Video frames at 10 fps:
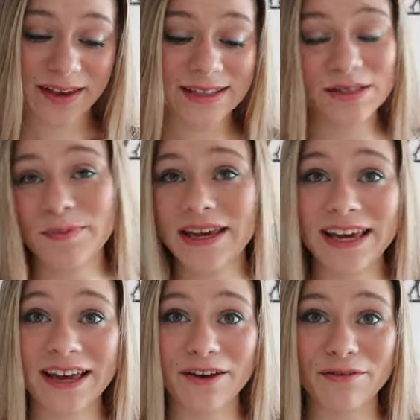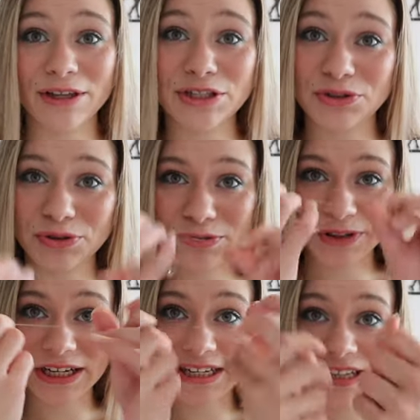speaking of
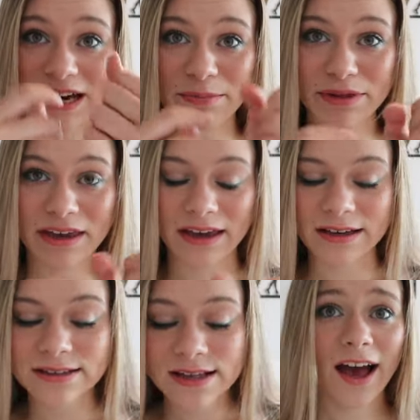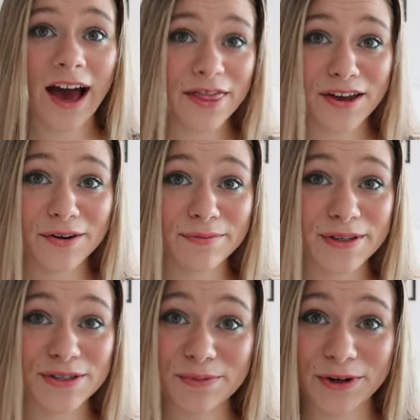jewelry type things, I thought it would be
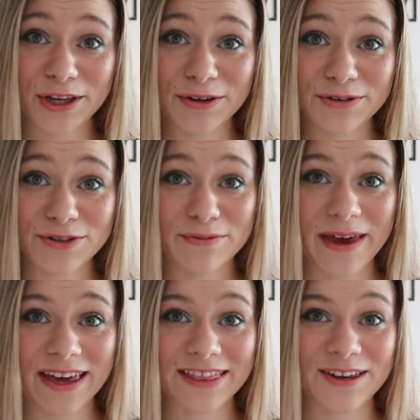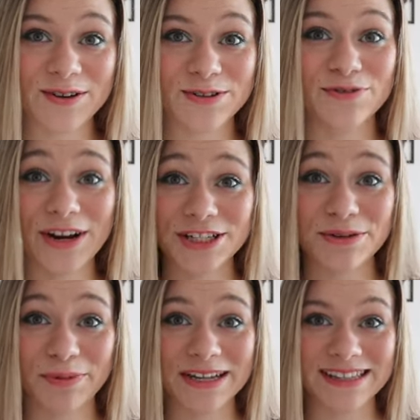super cute to make those
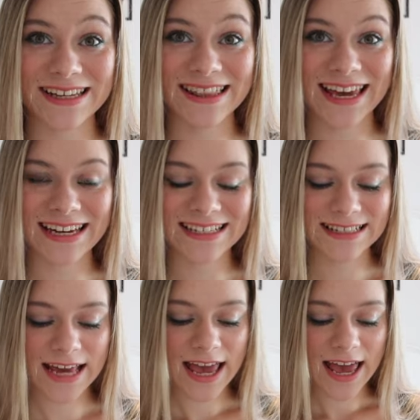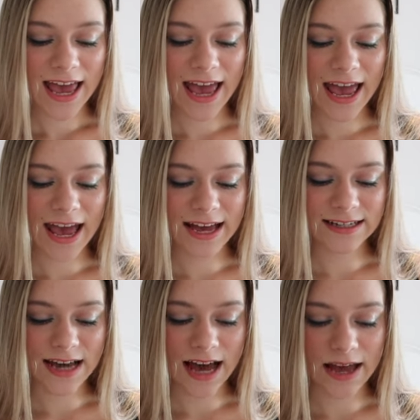friendship bracelet things.
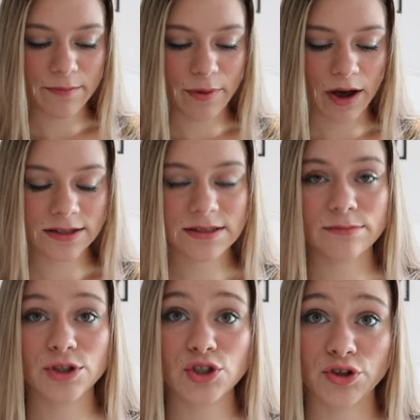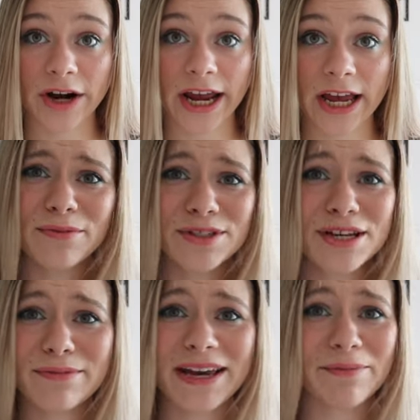And I bought some string. I'm just
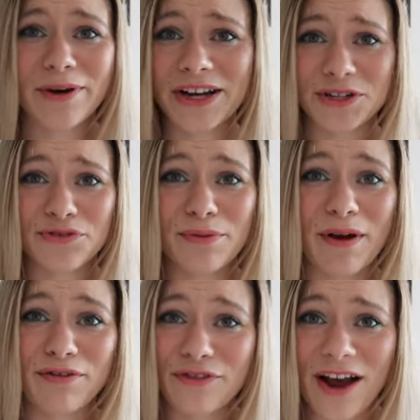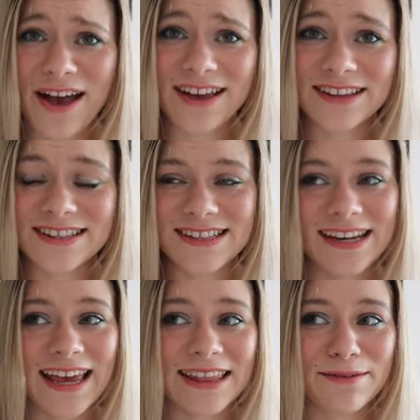gonna make a bunch for my friends
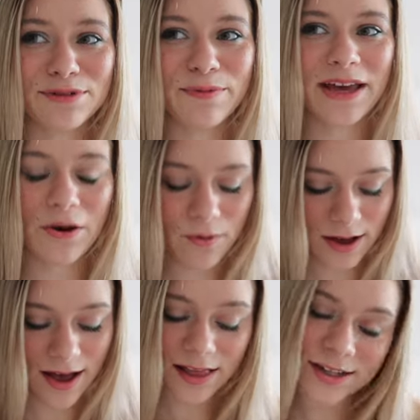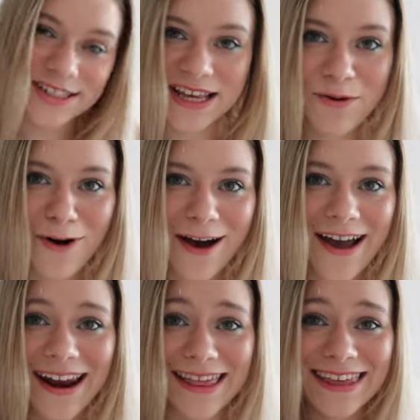and get them to pick out what colors they want,
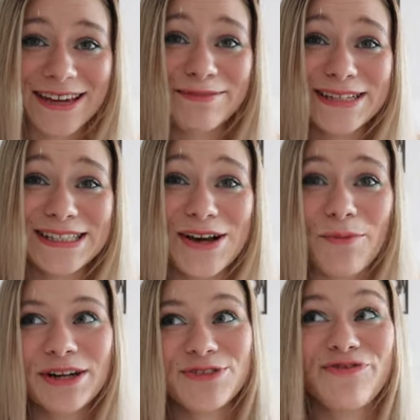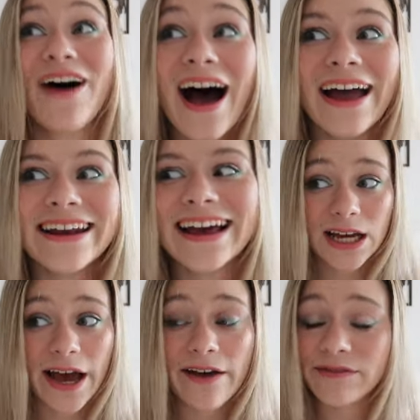and I think it'd be so much fun.
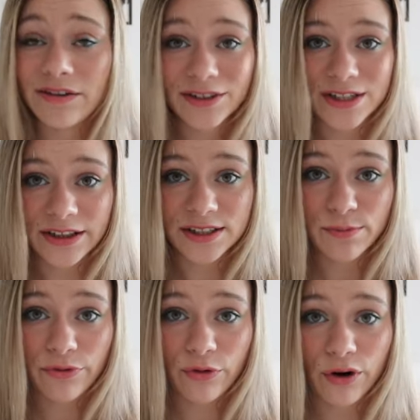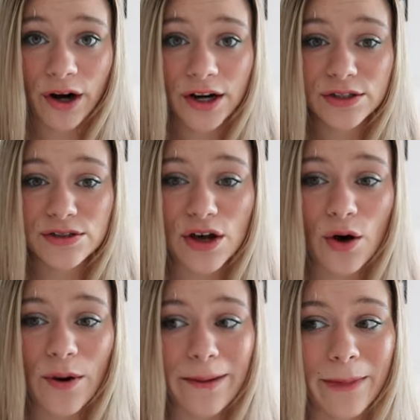I've never done this before,
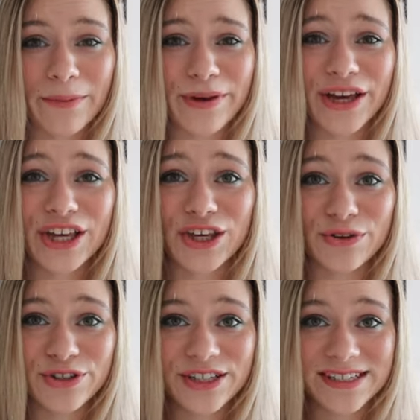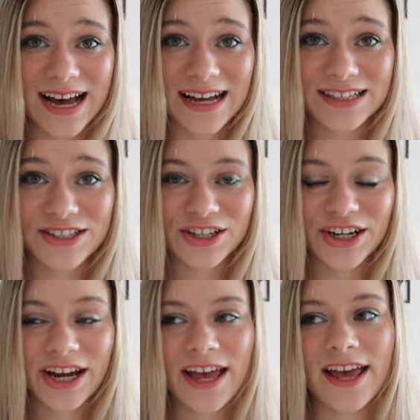so it might be a huge
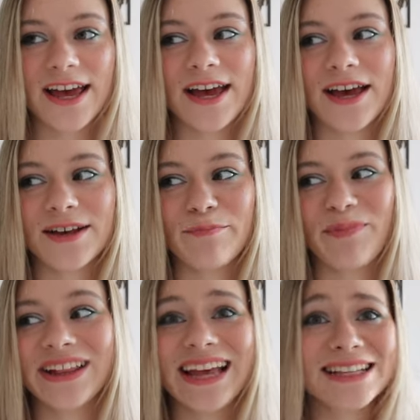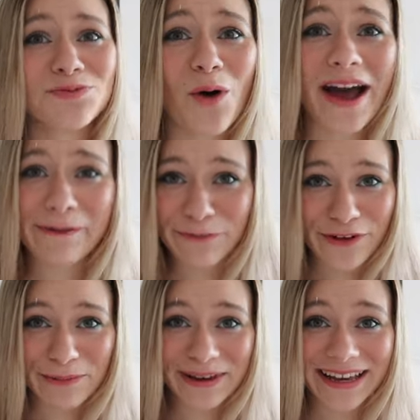disaster, but that's why I'm
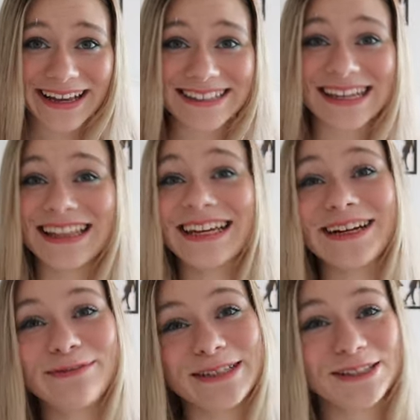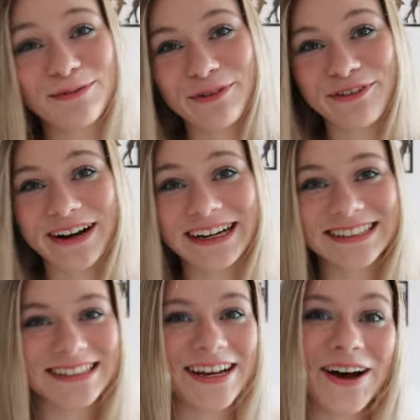filming it, because I think it'll be super funny.
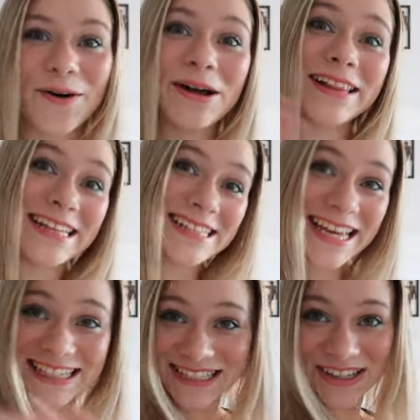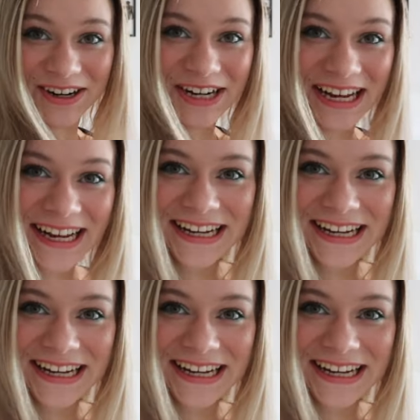So let's get started.